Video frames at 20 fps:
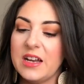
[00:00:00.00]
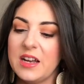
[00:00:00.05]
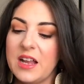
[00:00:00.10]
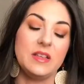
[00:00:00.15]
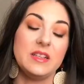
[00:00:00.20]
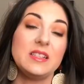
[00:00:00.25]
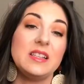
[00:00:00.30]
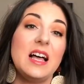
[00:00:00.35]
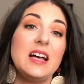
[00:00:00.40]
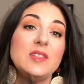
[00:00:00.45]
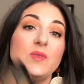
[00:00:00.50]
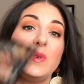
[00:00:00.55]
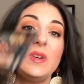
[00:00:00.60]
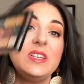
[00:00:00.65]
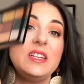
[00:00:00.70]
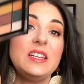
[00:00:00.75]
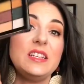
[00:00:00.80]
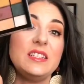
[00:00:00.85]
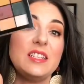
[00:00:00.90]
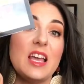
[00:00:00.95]
This last one
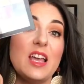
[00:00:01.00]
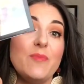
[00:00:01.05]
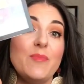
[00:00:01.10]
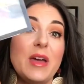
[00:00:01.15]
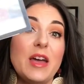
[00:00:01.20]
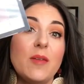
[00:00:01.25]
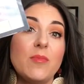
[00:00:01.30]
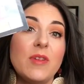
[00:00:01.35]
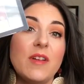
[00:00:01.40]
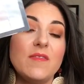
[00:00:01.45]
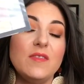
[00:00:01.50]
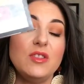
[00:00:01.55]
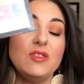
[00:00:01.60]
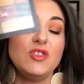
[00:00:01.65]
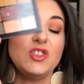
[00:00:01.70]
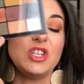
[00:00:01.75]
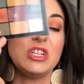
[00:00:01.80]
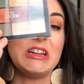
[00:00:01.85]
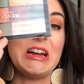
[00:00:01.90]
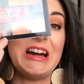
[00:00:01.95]
is a Makeup
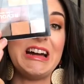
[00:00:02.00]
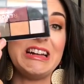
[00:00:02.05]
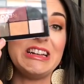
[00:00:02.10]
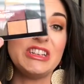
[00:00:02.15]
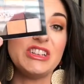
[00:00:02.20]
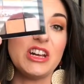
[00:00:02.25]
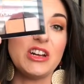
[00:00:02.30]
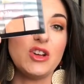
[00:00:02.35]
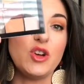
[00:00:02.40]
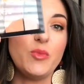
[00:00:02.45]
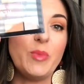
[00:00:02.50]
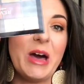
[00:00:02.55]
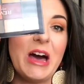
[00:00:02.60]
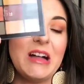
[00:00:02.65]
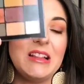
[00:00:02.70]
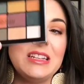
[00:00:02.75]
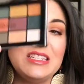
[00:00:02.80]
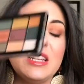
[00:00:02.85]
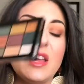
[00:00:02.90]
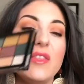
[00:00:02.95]
Revolution eyeshadow
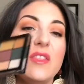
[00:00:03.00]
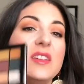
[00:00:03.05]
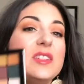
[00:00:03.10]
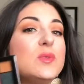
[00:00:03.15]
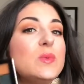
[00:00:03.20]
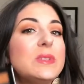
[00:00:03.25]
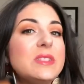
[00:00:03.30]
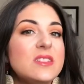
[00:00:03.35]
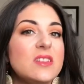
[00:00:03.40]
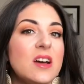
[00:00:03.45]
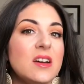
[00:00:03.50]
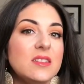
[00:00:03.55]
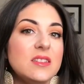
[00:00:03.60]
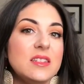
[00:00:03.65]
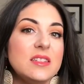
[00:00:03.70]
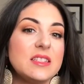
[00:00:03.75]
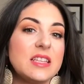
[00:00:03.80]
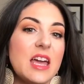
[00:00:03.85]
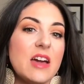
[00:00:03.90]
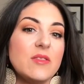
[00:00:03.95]
palette. This was not
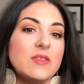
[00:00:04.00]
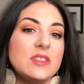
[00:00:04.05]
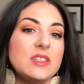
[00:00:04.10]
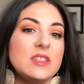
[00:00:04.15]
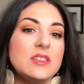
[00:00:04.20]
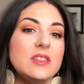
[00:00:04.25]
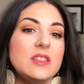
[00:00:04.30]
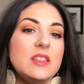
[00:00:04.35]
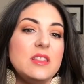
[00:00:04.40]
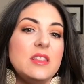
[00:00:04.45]
discounted.